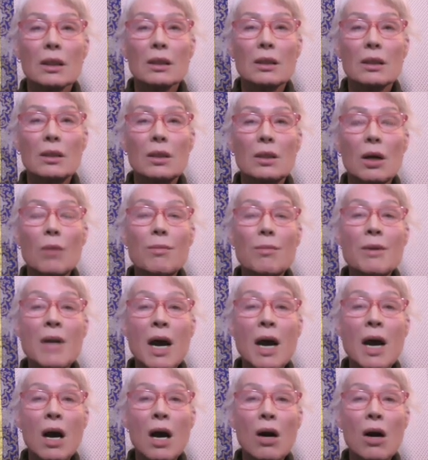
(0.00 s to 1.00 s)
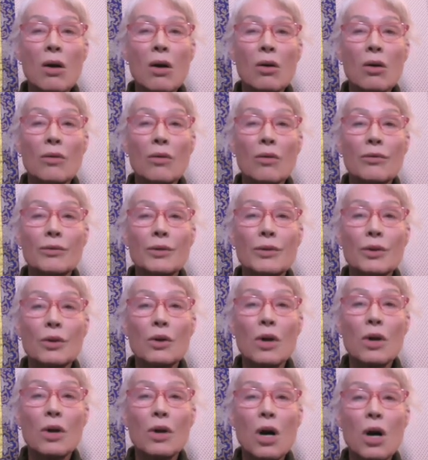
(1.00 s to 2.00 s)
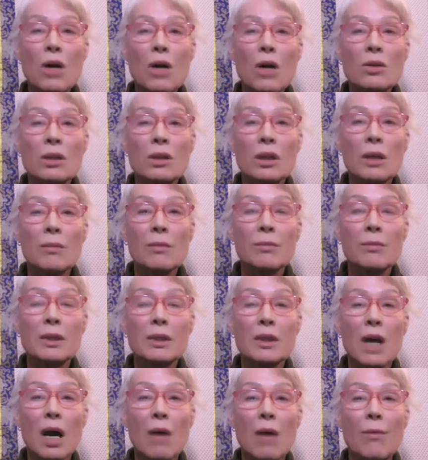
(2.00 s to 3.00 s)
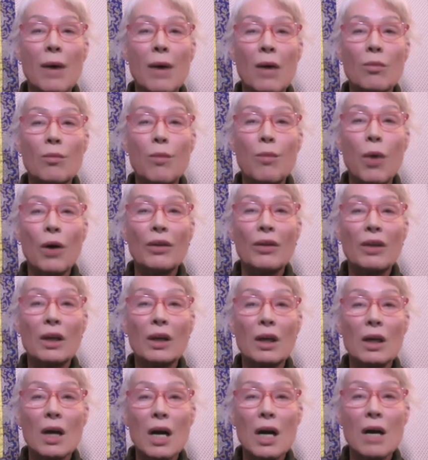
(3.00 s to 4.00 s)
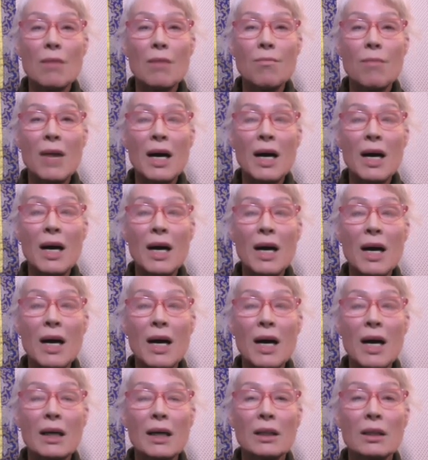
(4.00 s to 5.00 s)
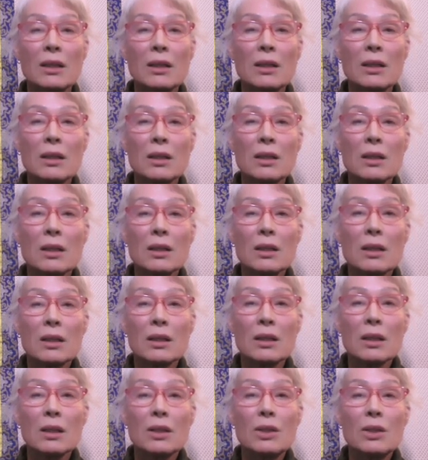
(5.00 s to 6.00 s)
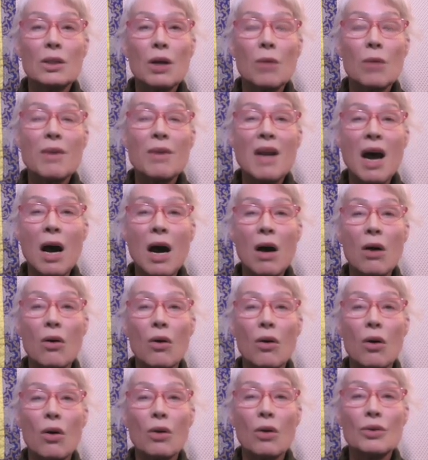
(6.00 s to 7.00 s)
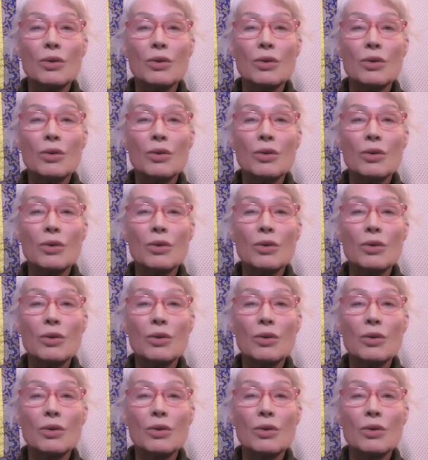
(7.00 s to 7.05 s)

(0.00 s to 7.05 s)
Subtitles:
Drop now of your concepts about body and mind. Drop now all your